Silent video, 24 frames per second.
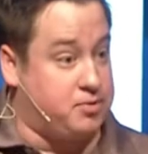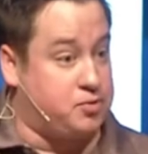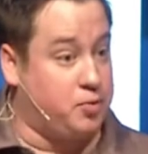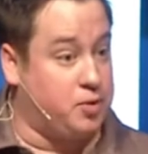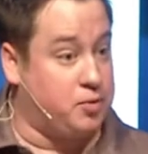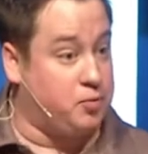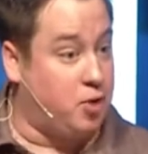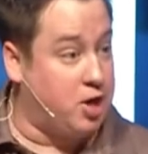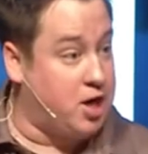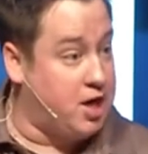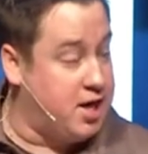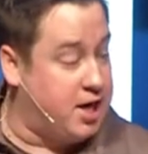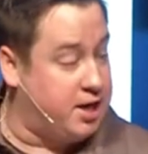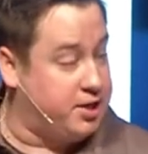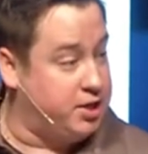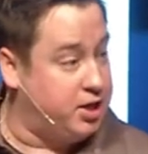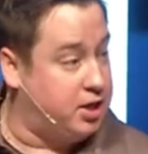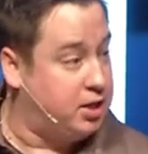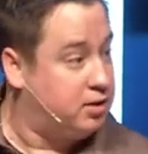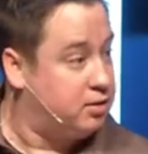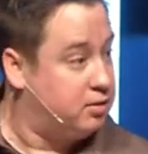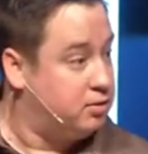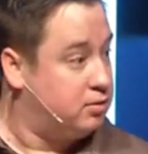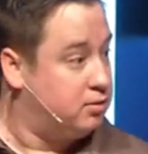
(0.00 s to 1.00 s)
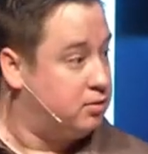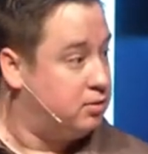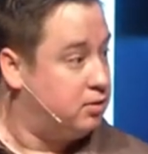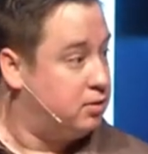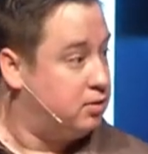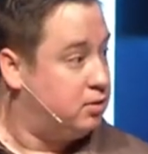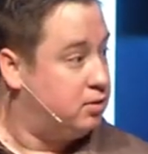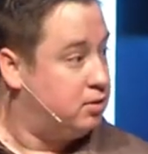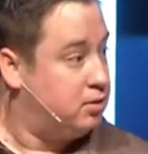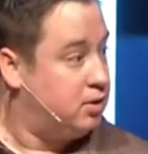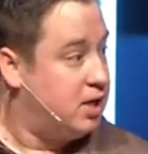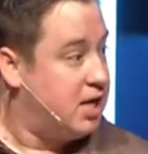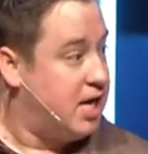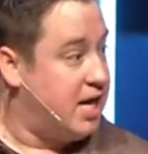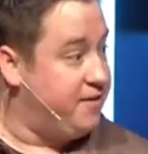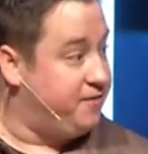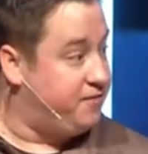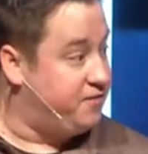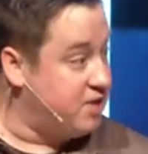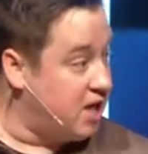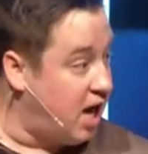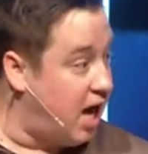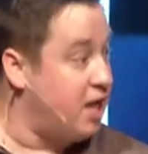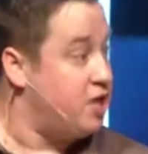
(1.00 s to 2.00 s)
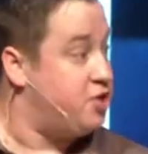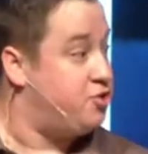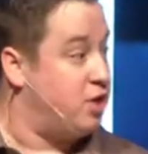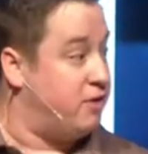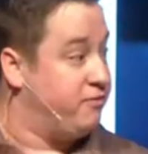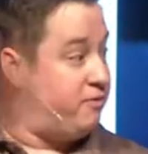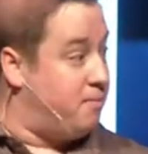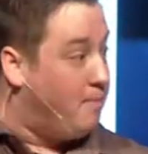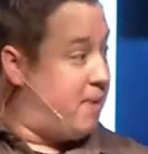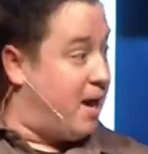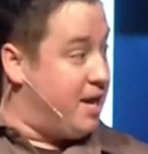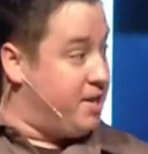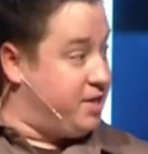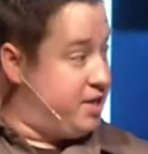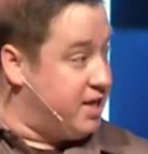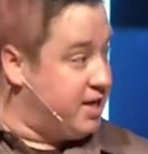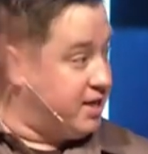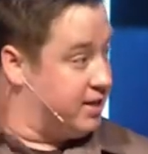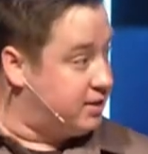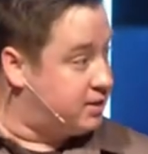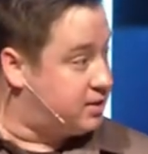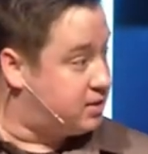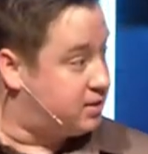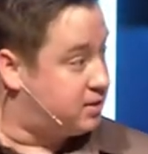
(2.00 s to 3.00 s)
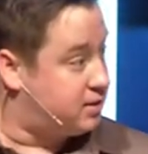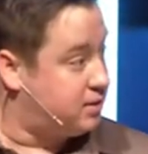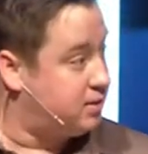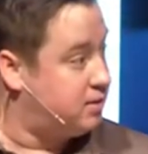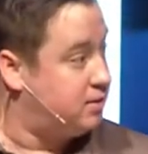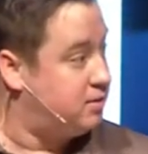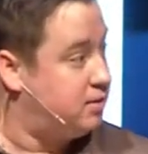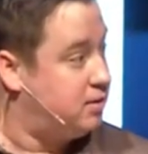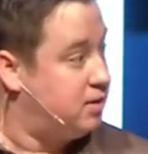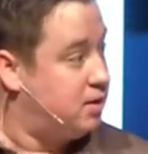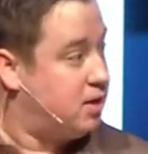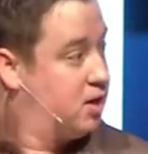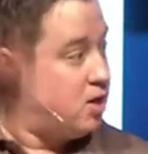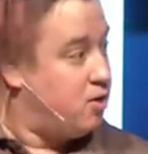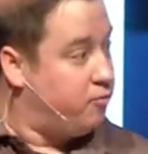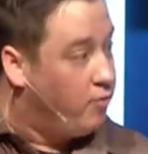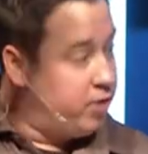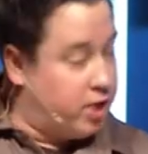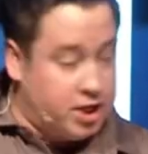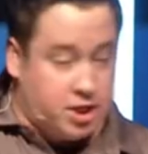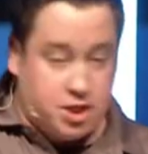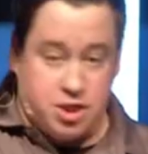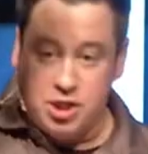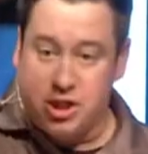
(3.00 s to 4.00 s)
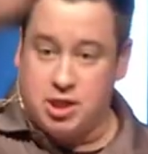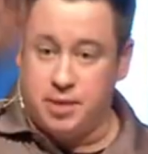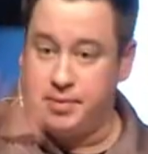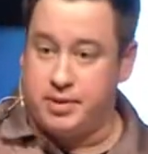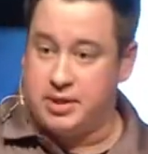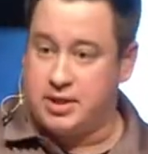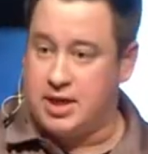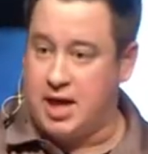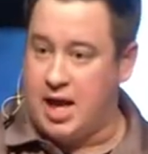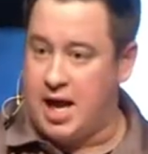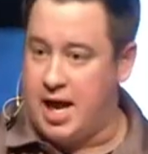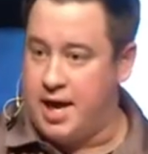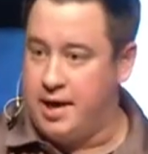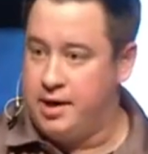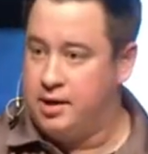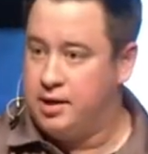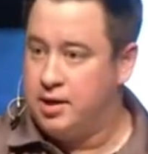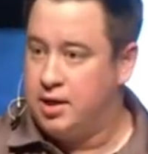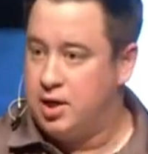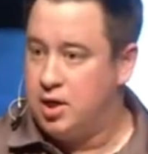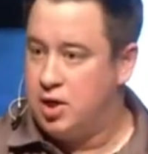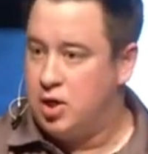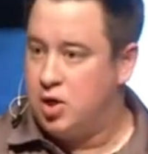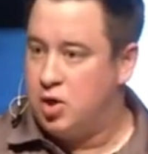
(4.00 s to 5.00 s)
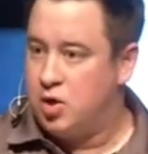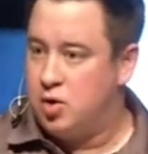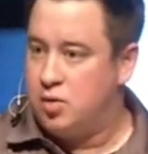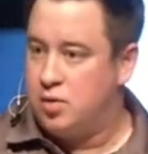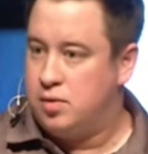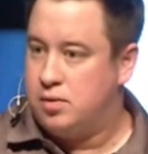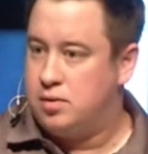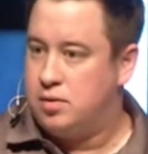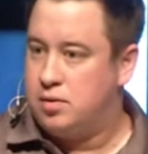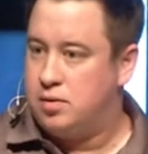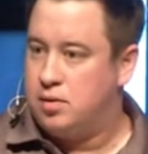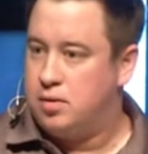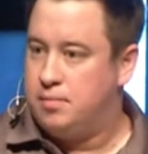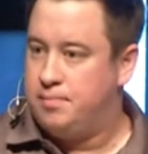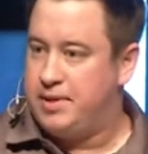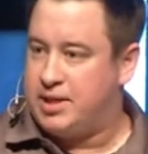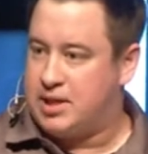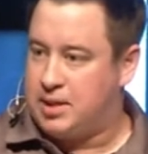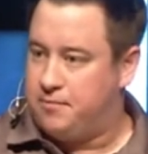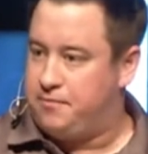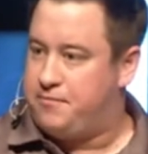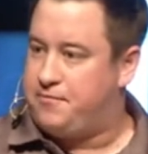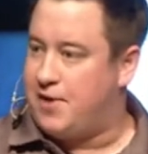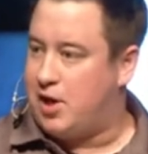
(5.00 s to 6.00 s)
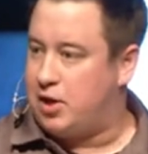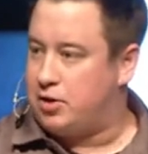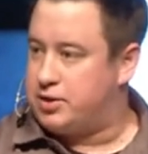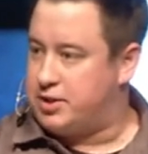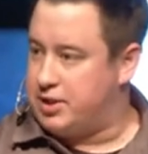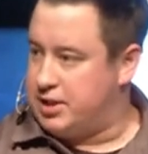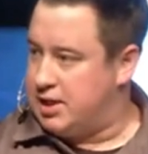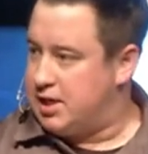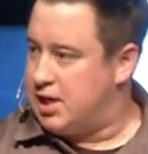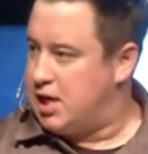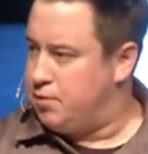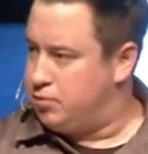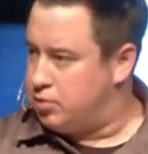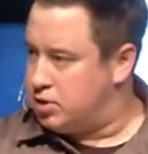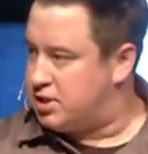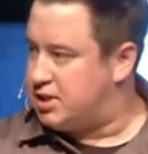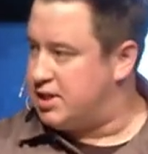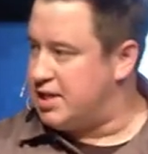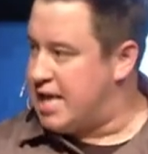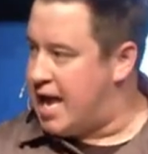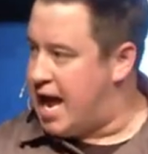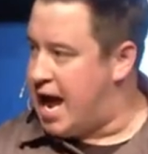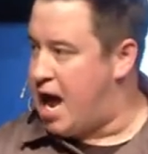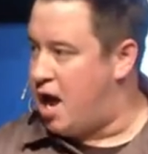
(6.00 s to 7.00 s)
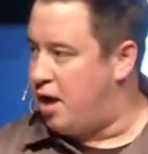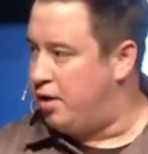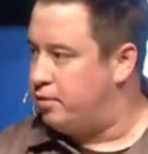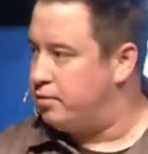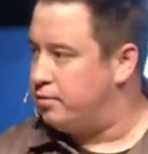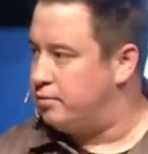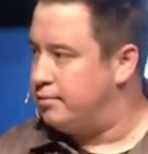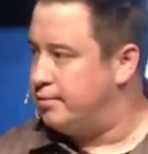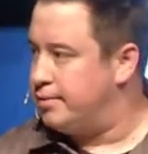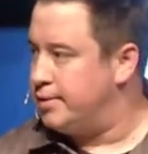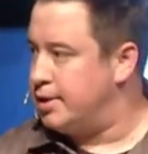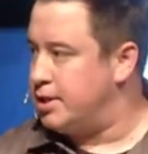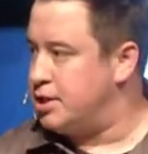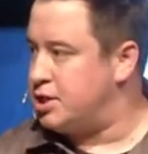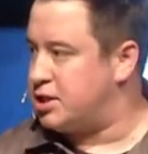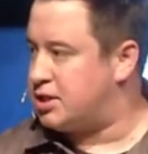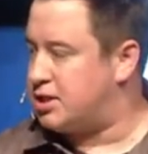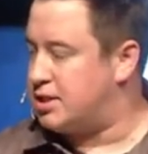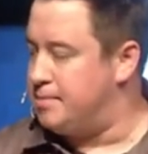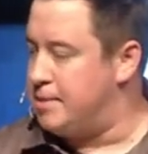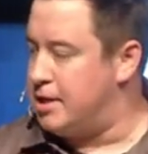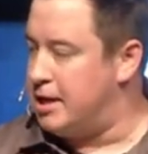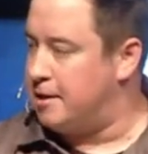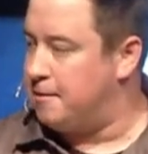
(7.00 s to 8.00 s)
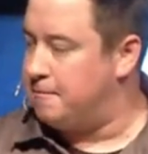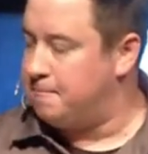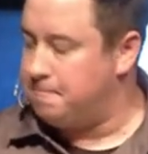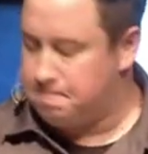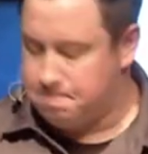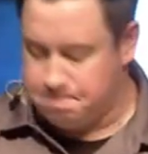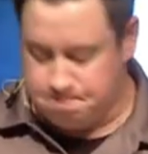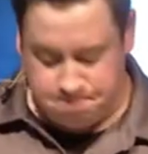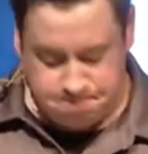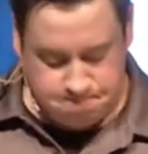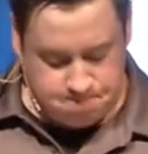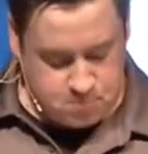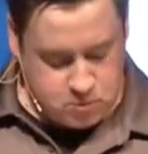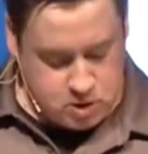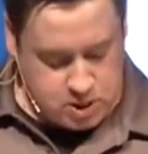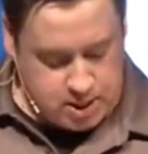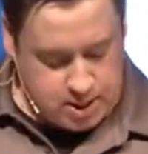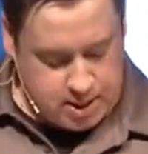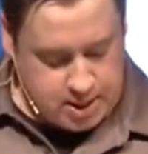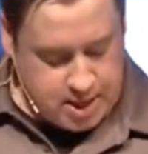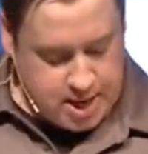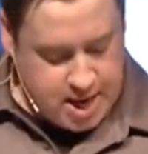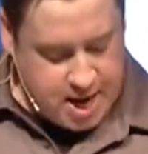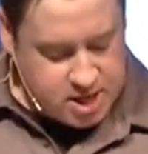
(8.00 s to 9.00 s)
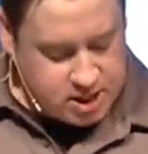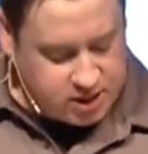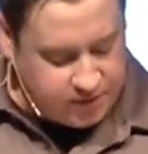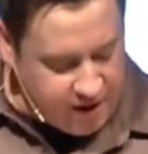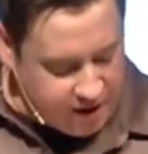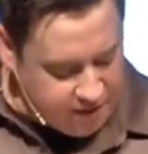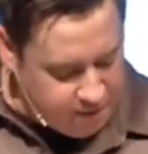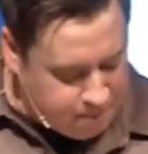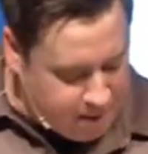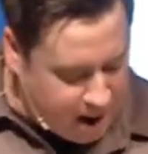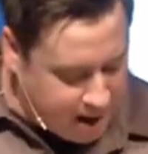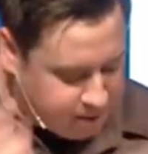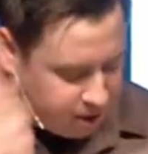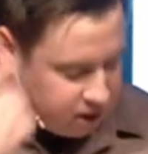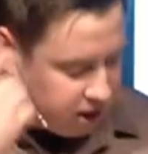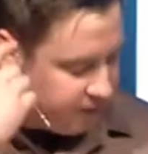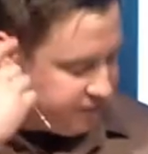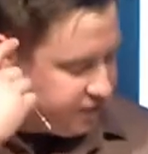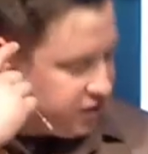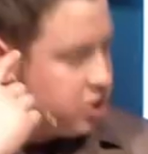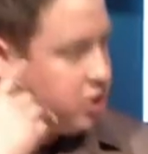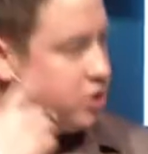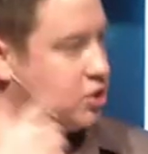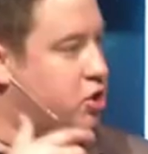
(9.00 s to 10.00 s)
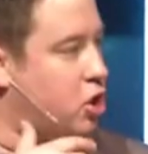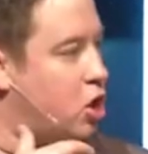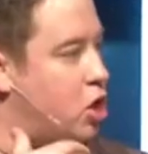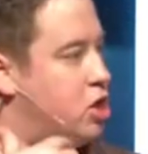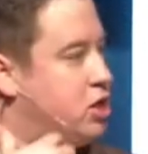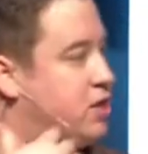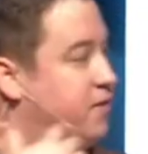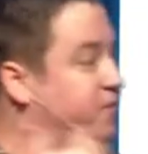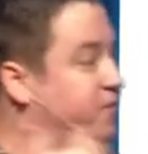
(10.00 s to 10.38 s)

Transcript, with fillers: with one another, if not driven by this relationship with God, become faulty. And we'll see how in just a minute. So if you have a Bible, I'd love for you to turn to